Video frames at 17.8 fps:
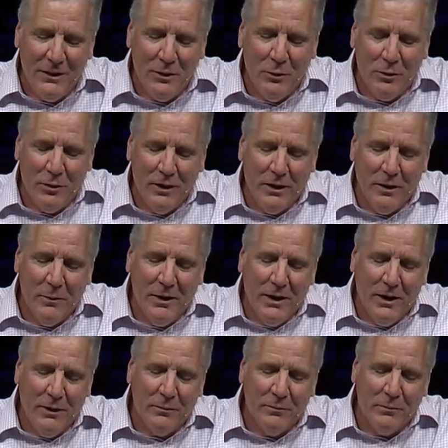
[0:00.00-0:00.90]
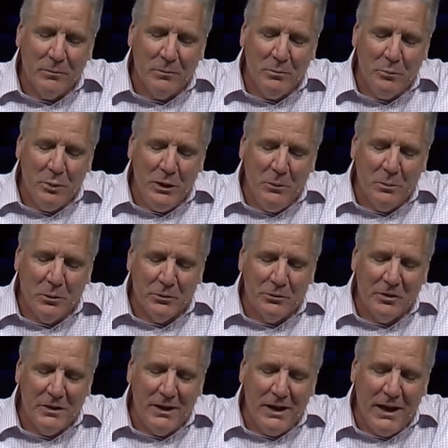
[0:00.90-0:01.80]
And you think about
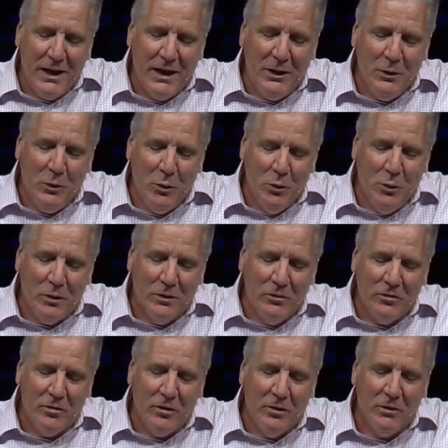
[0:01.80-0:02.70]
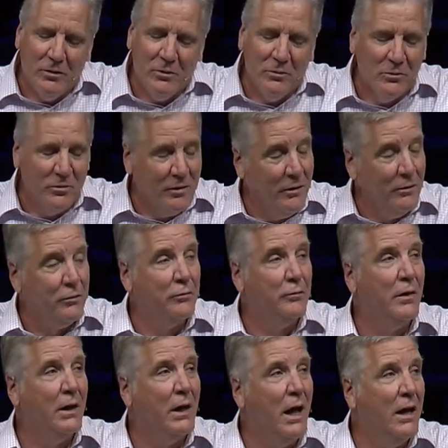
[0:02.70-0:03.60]
people today who consider
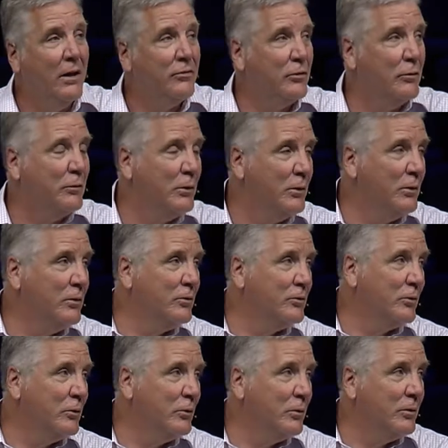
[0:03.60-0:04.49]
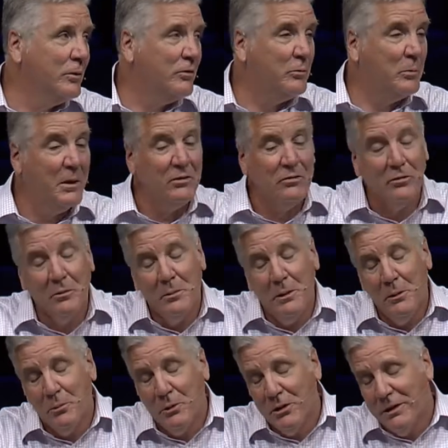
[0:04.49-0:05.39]
themselves philosophers, or
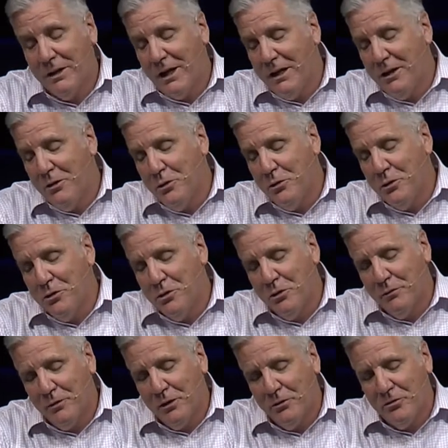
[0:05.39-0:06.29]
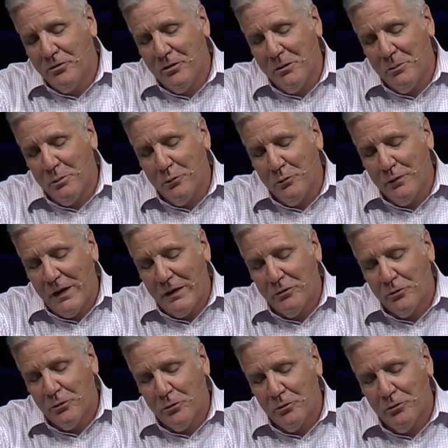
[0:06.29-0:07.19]
especially people today who are university
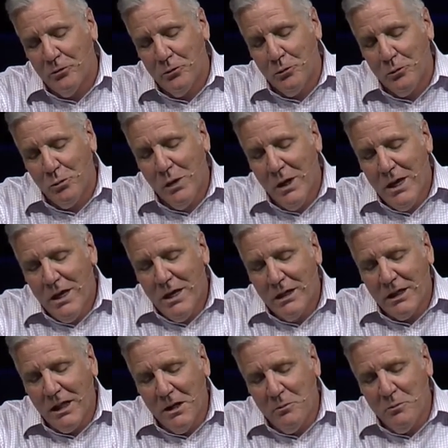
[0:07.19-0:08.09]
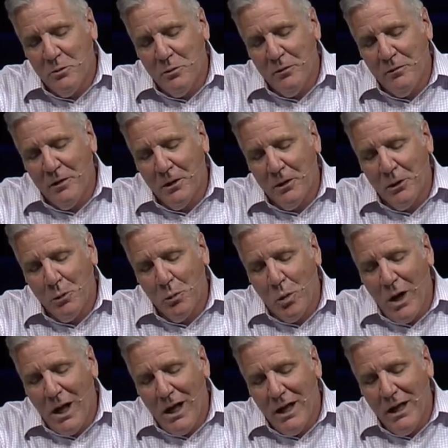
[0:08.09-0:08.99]
professors who claim to be very
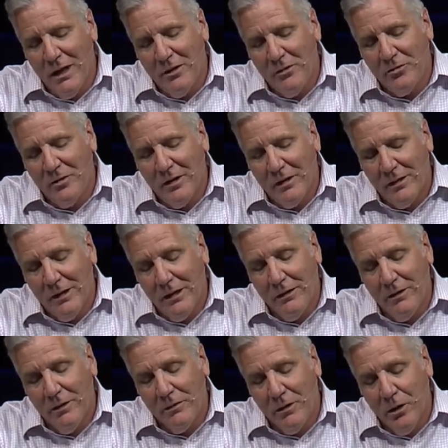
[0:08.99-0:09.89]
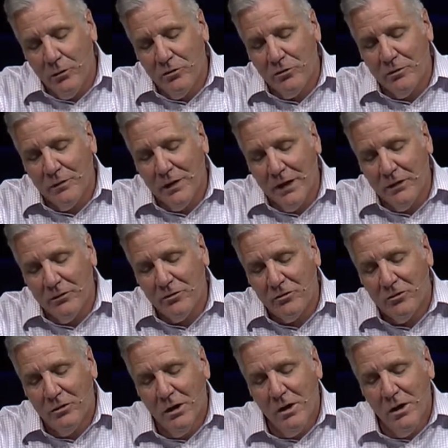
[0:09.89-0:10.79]
wise, they think that those of
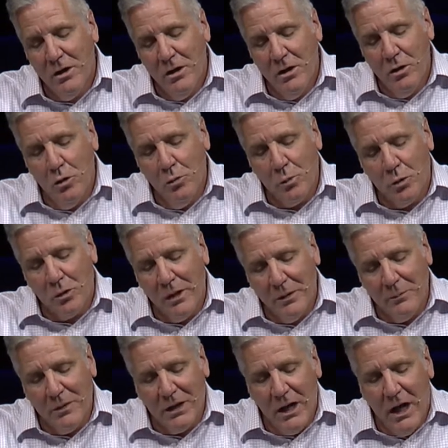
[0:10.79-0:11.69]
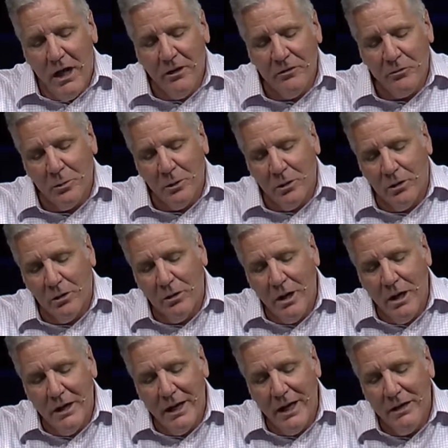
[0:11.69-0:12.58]
us who proclaim the gospel
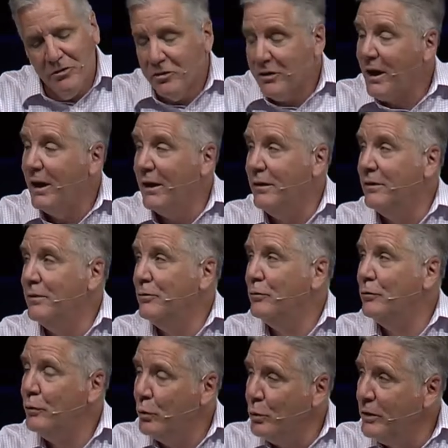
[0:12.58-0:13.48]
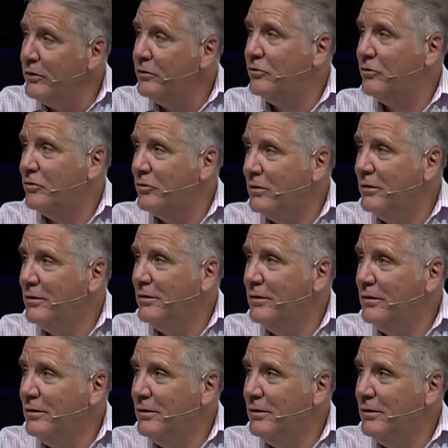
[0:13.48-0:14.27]
are uneducated and foolish.